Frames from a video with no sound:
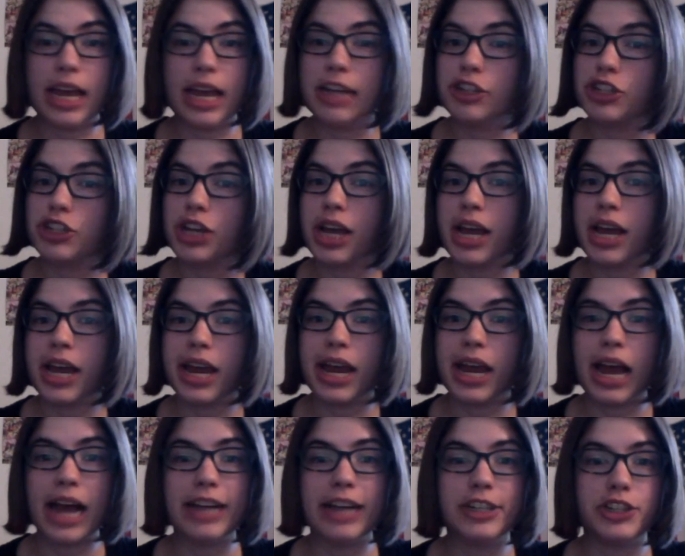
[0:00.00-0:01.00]
NJ,
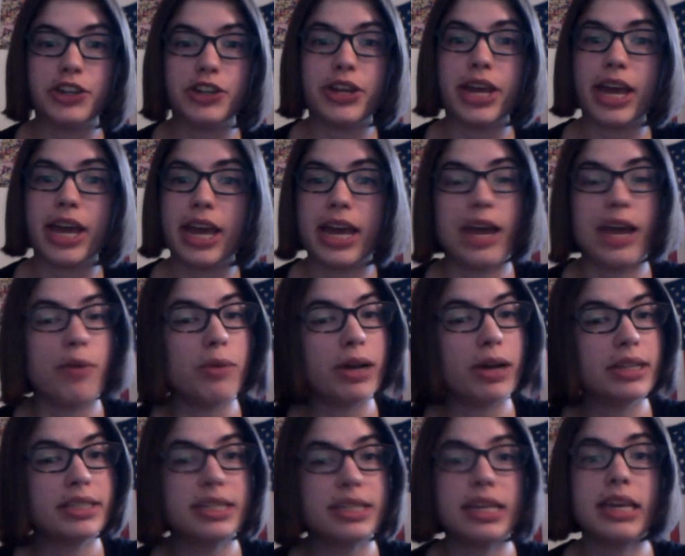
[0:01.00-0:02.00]
IGDA
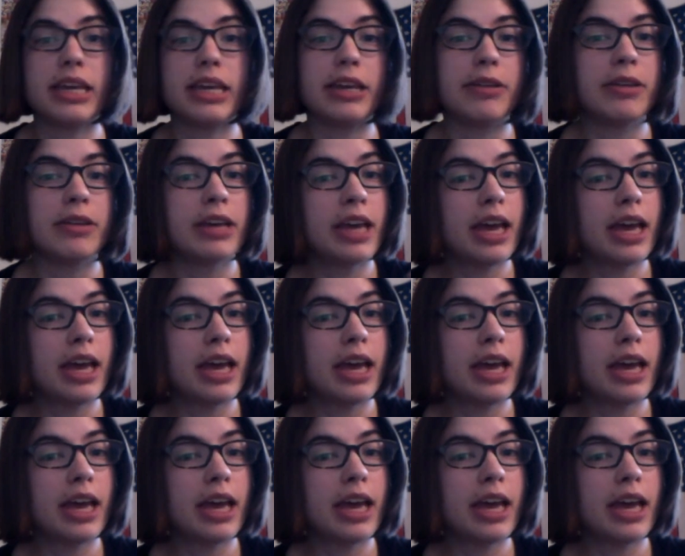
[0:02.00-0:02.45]
NYC.